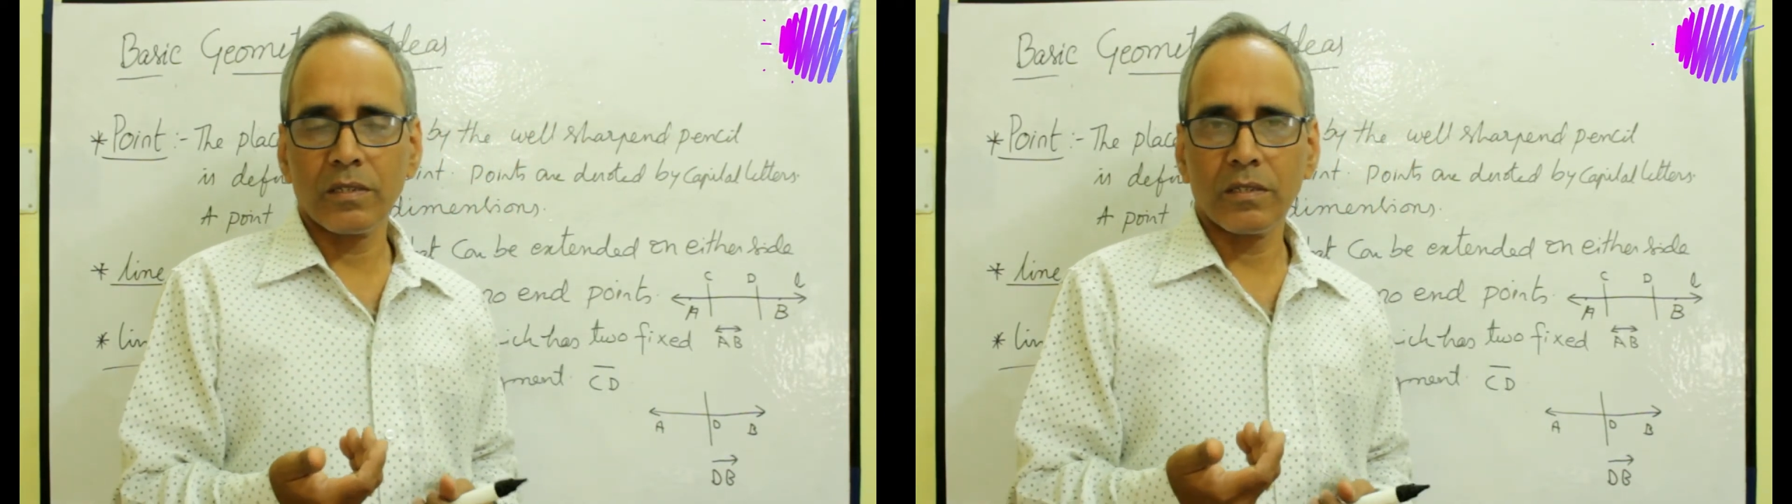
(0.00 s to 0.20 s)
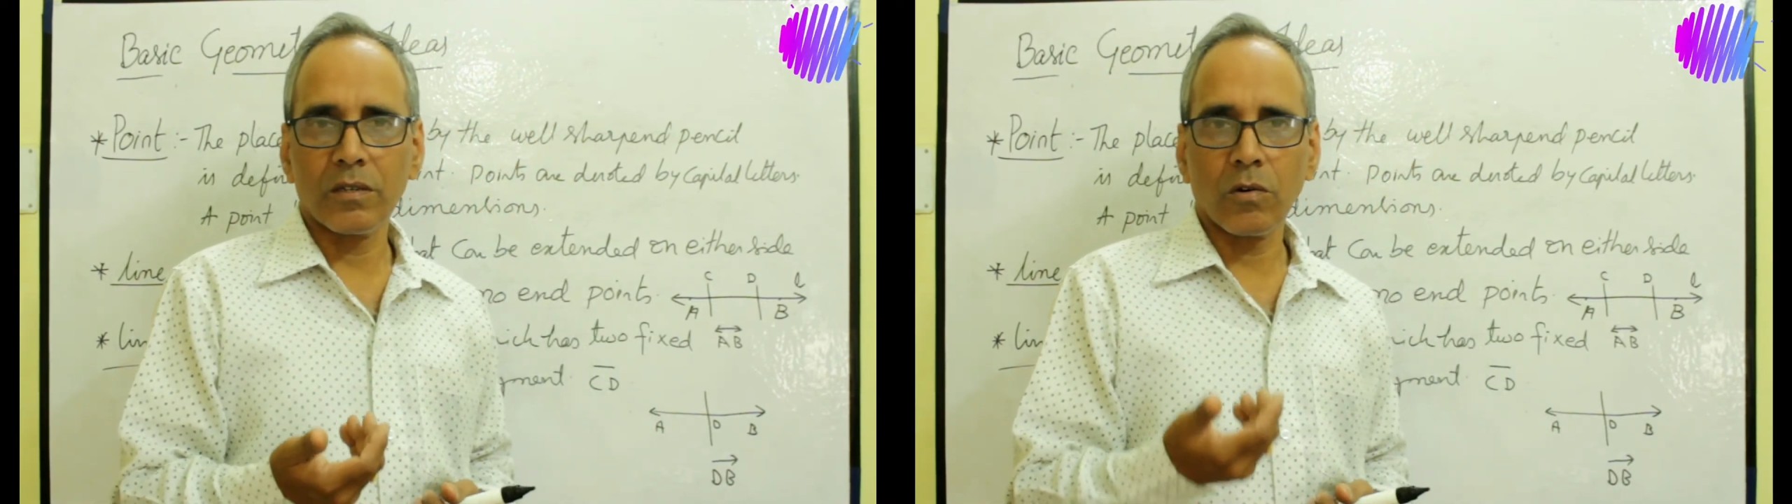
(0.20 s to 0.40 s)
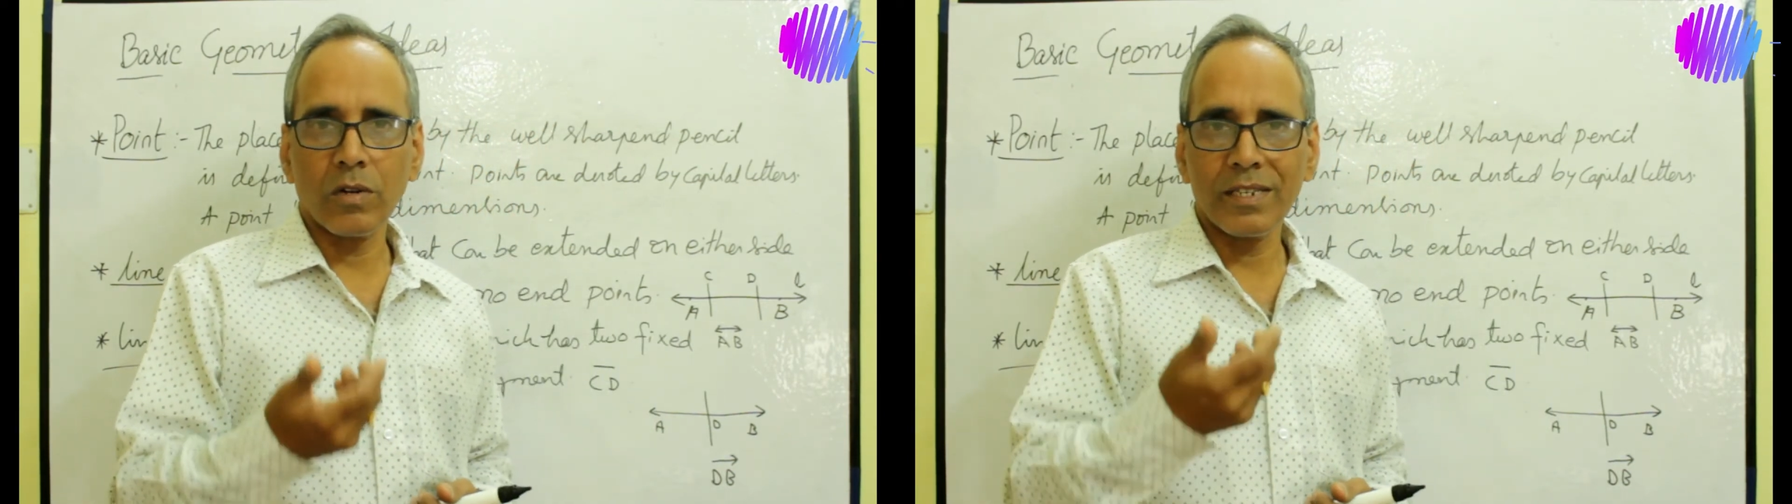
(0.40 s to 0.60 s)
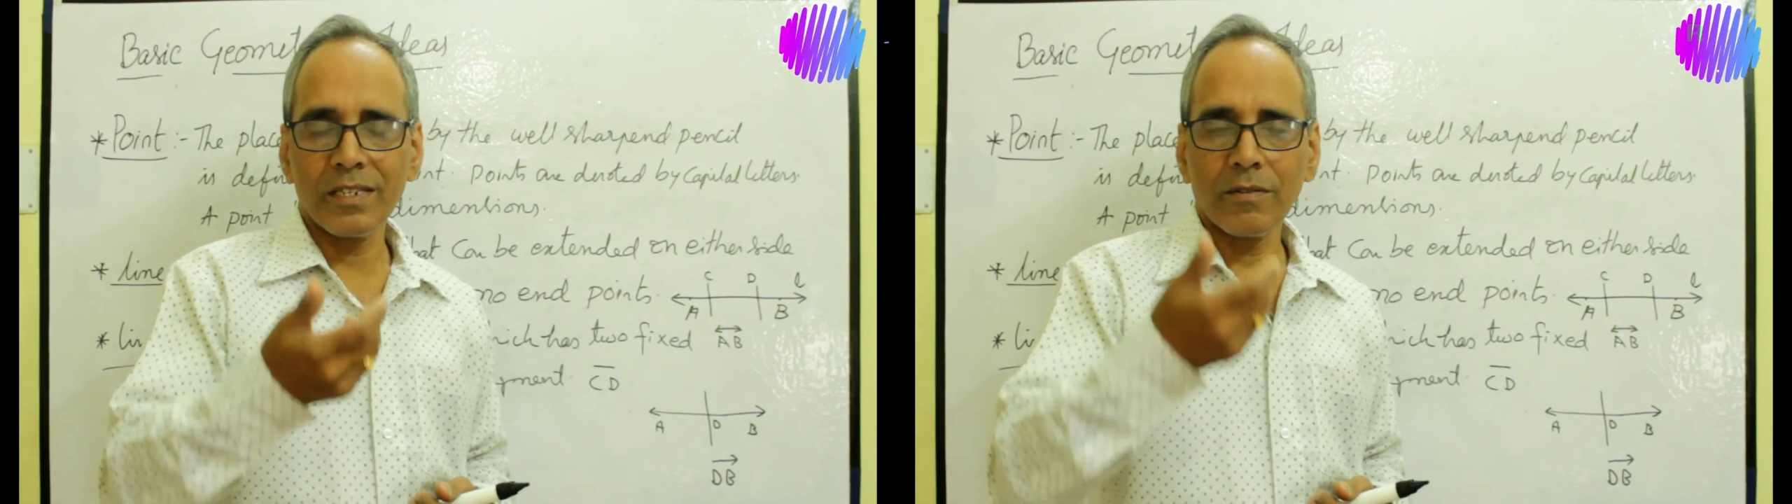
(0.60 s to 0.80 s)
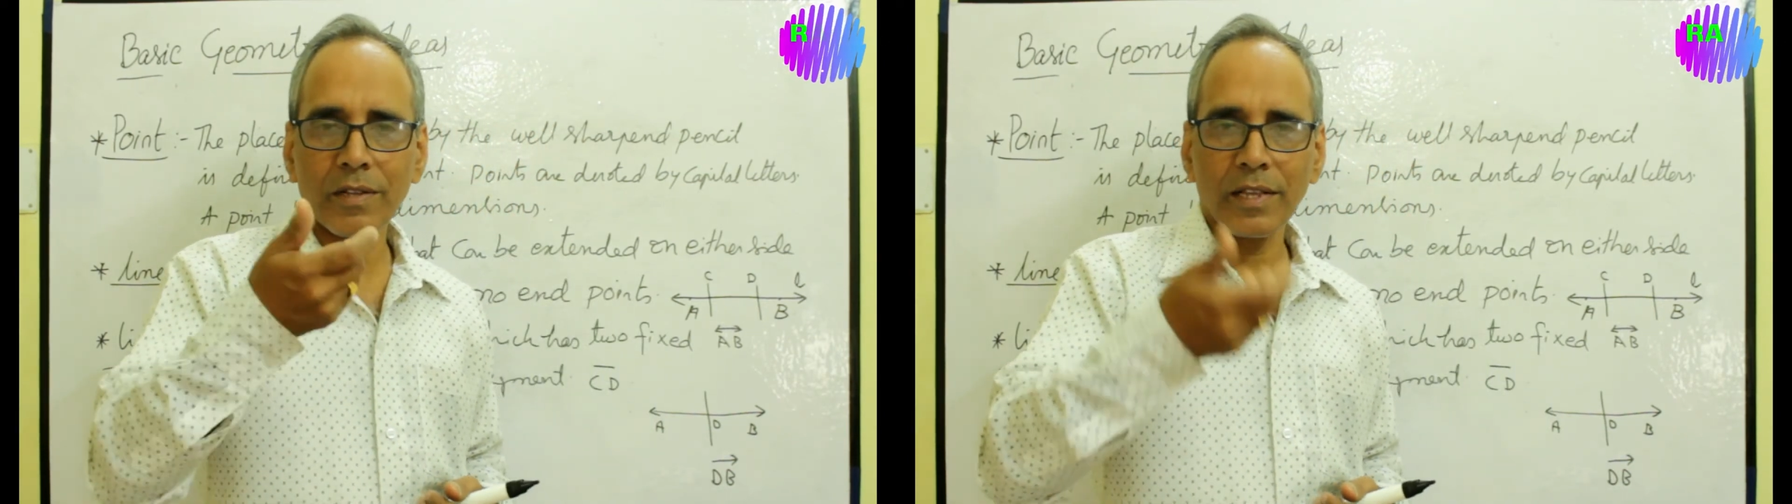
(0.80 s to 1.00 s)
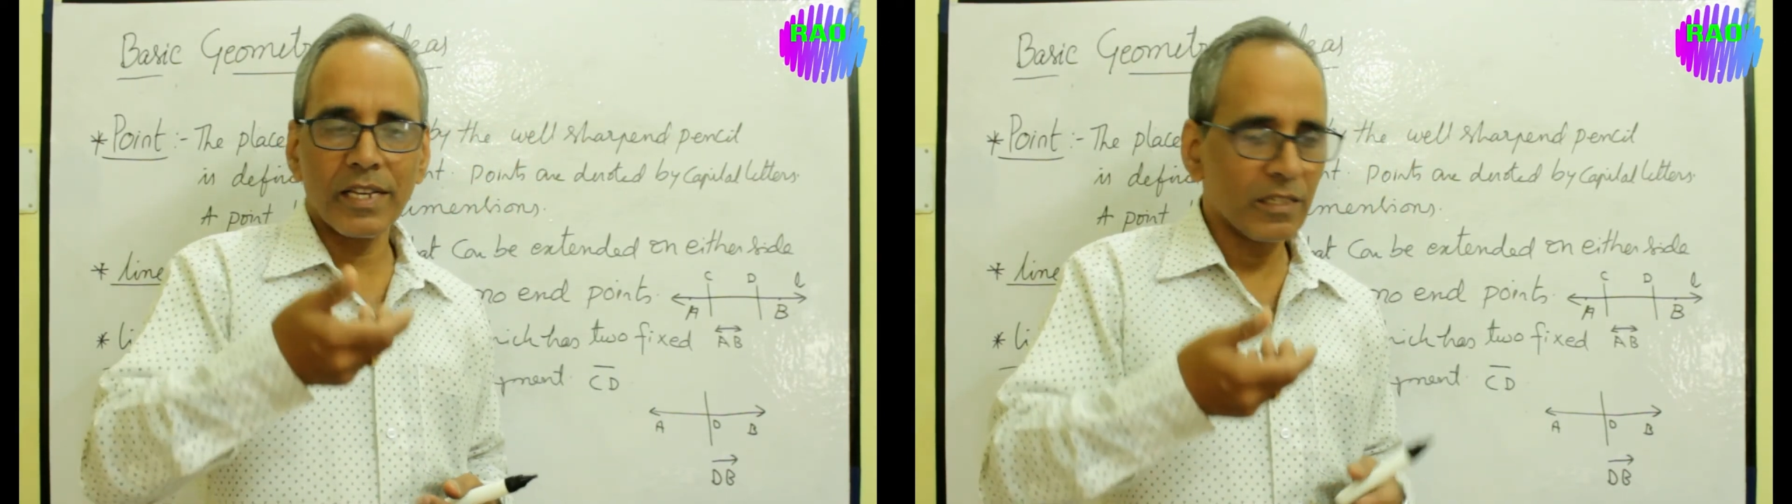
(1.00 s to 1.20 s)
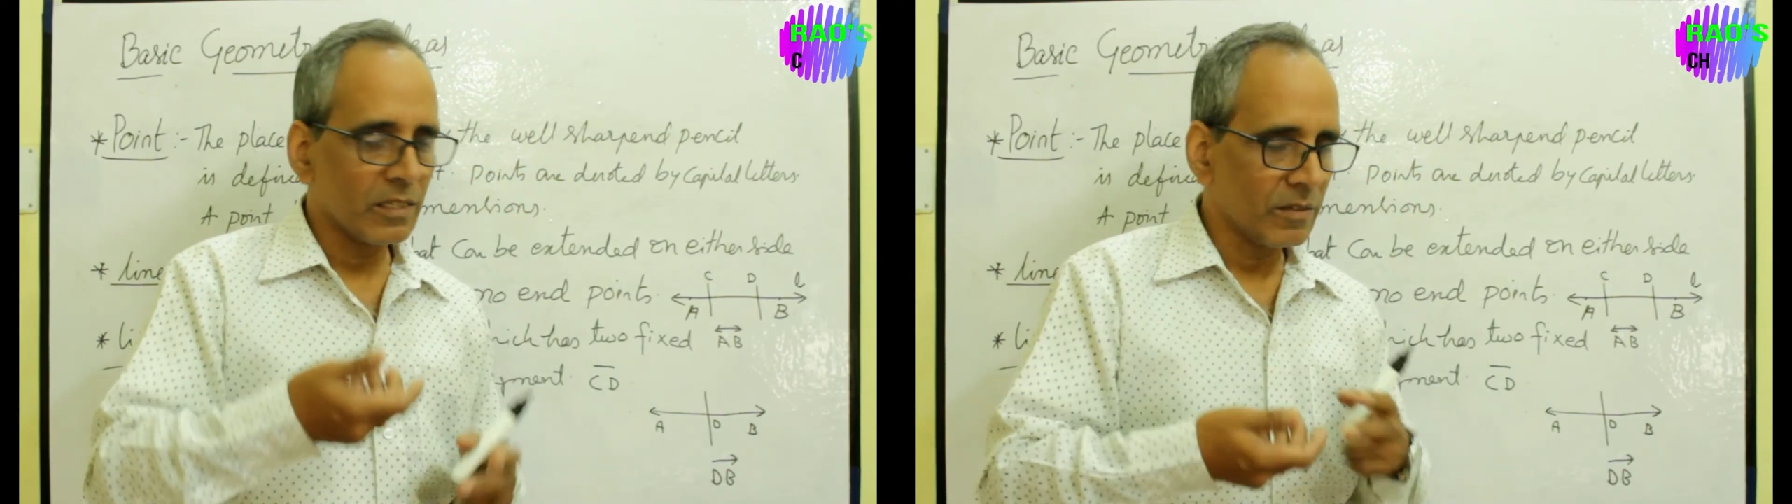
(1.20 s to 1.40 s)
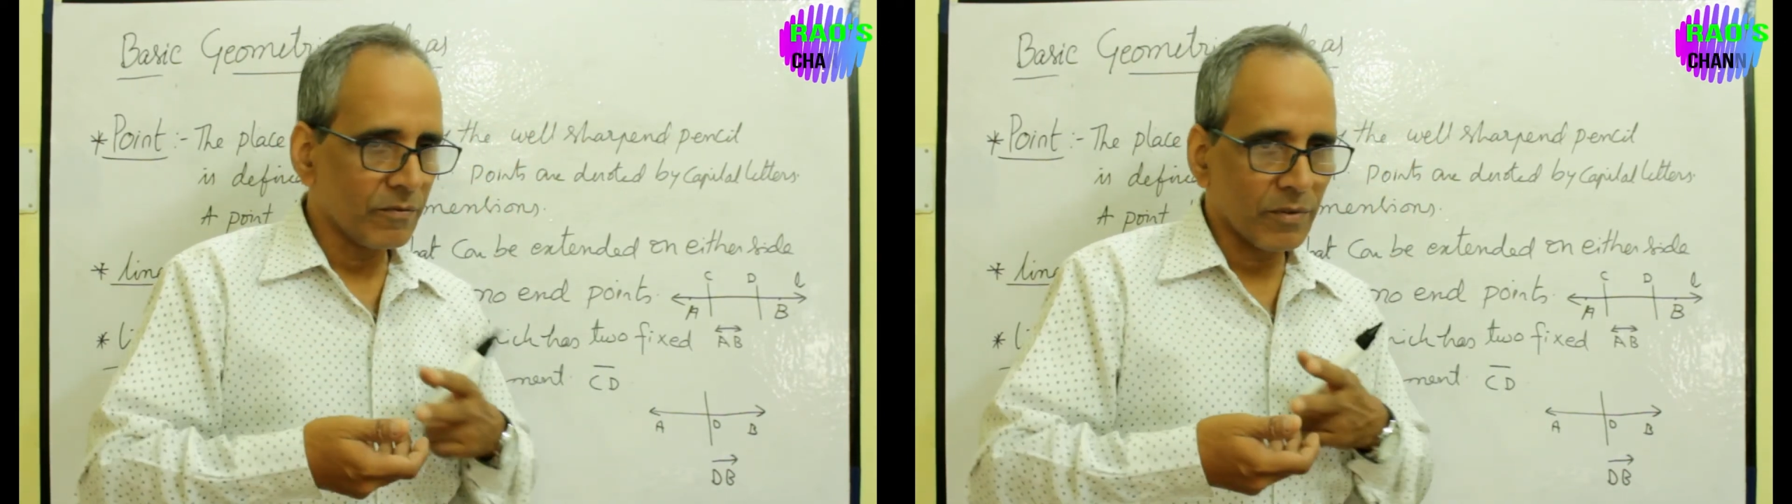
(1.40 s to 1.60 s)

the origin of the rays